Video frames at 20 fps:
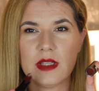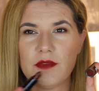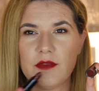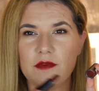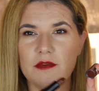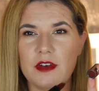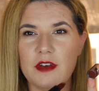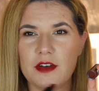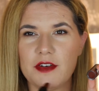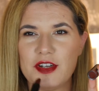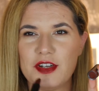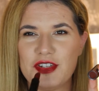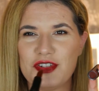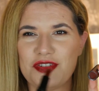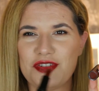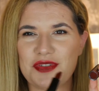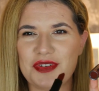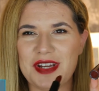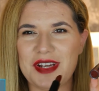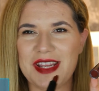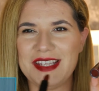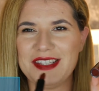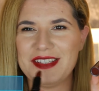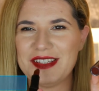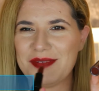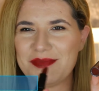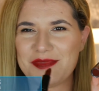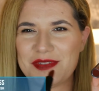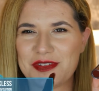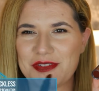I'm very
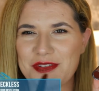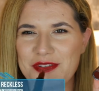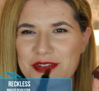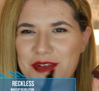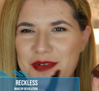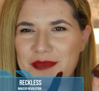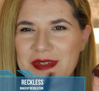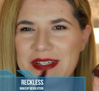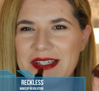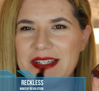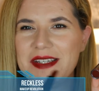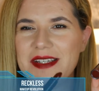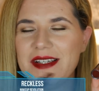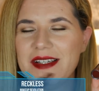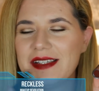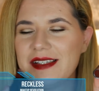strange, I'm so sorry.